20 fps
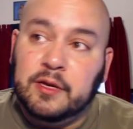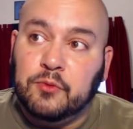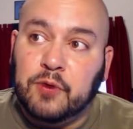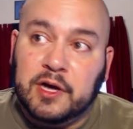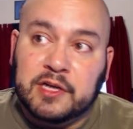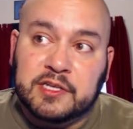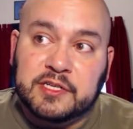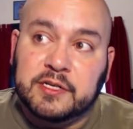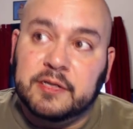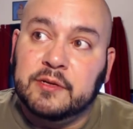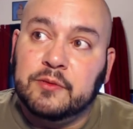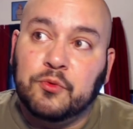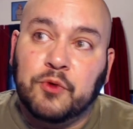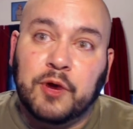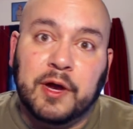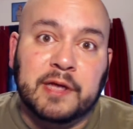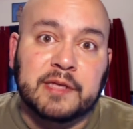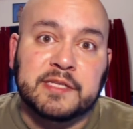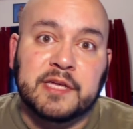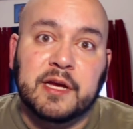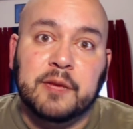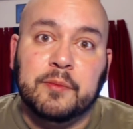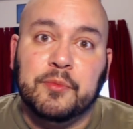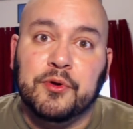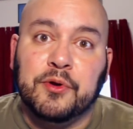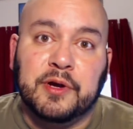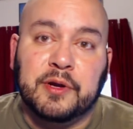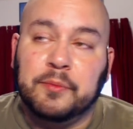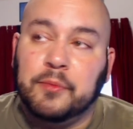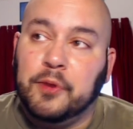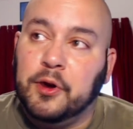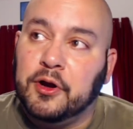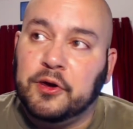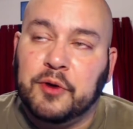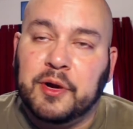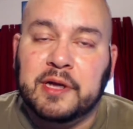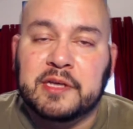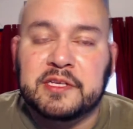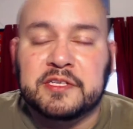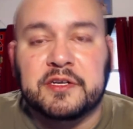and watching Ryan Sandberg and Mark
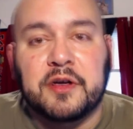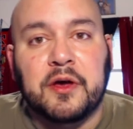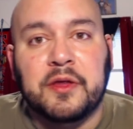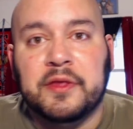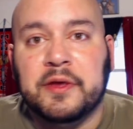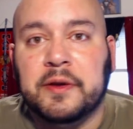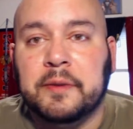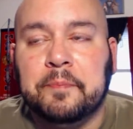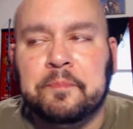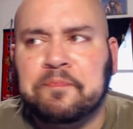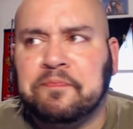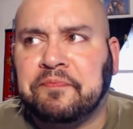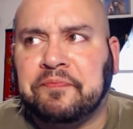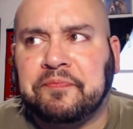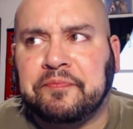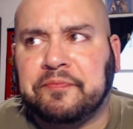Grace and all them.